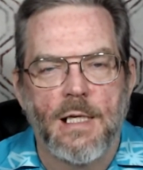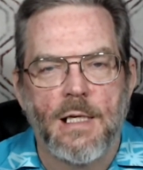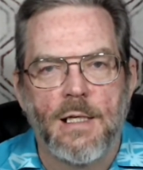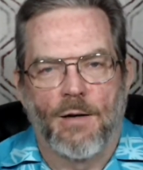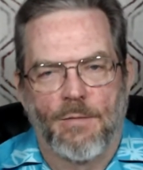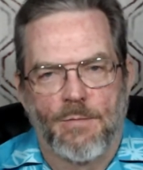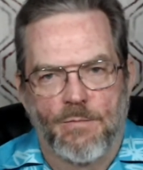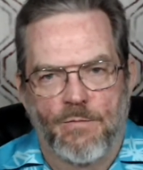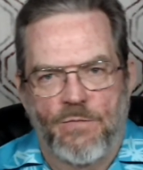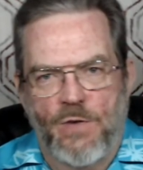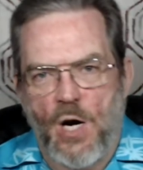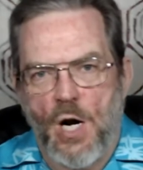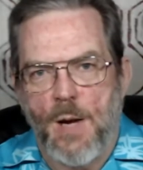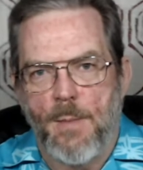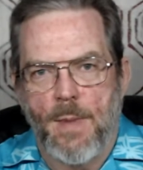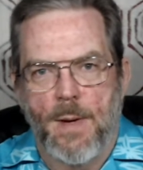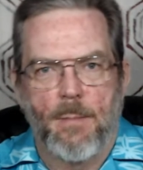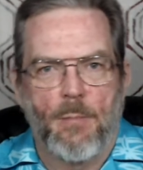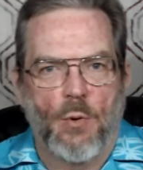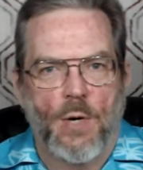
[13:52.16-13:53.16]

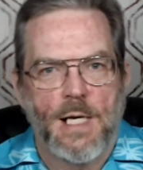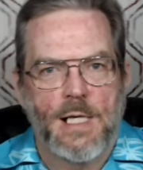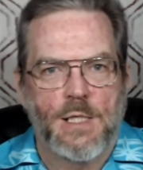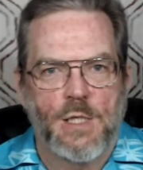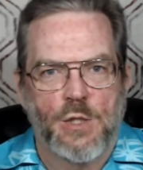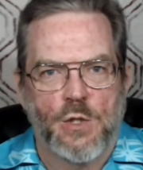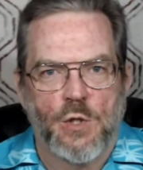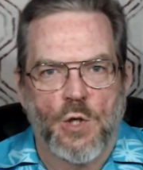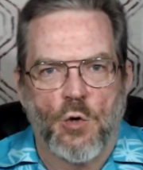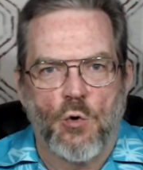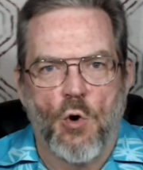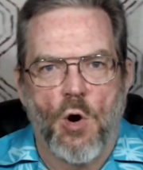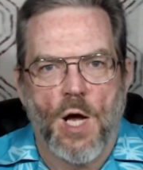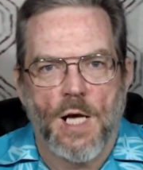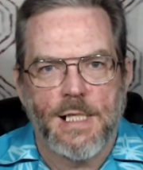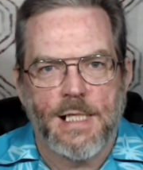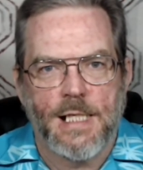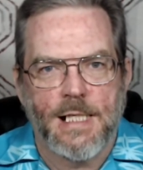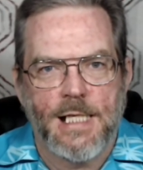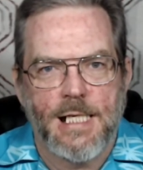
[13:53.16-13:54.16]
ferryman, brings us across
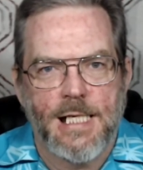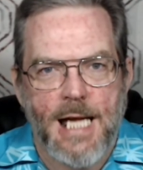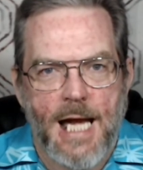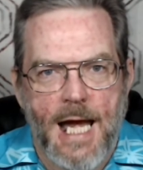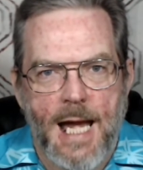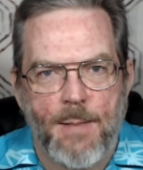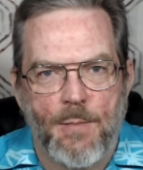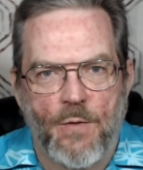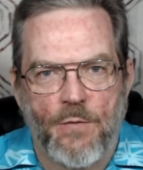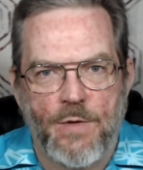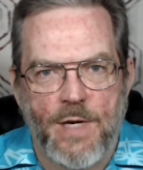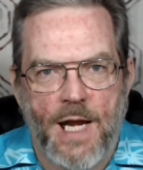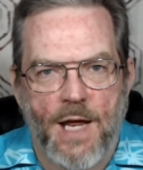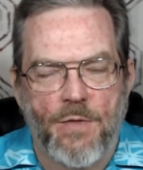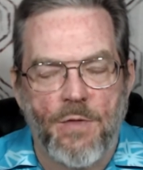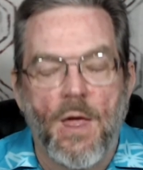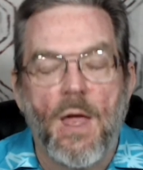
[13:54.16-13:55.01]
at the time of death.